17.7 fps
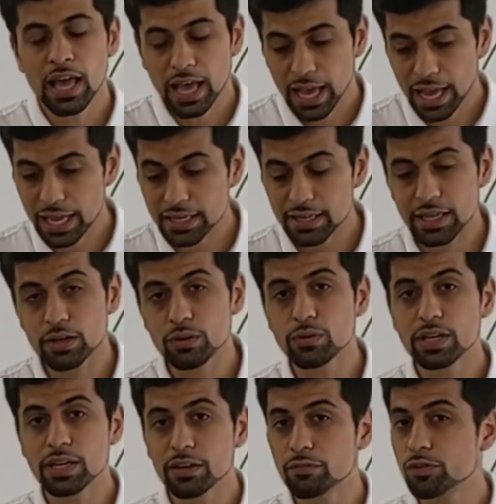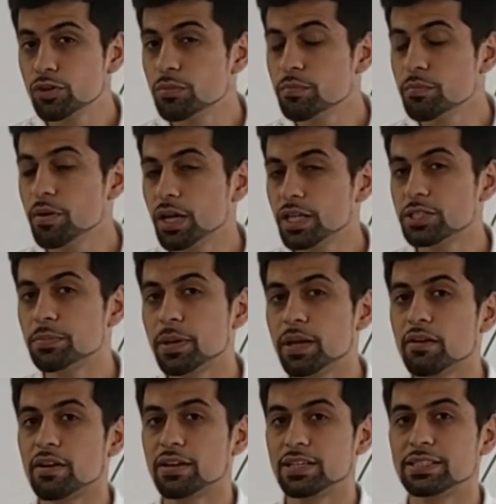and it will give you much
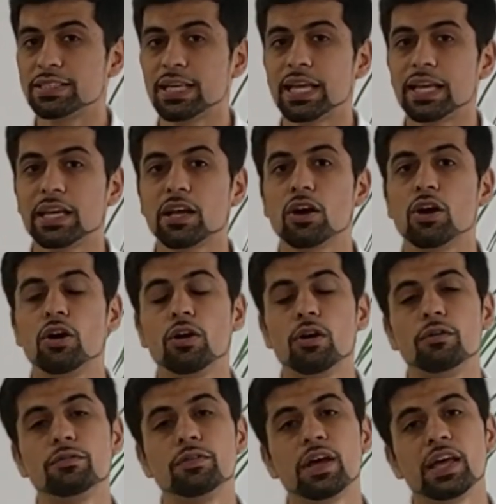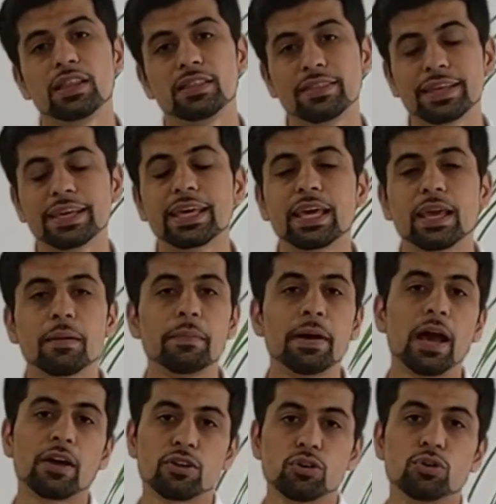better understanding of thinking
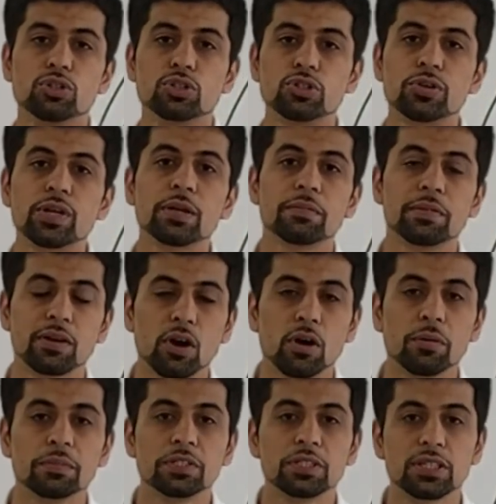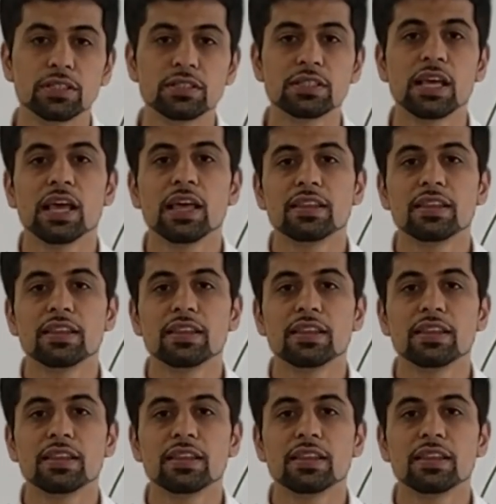about your treatment options,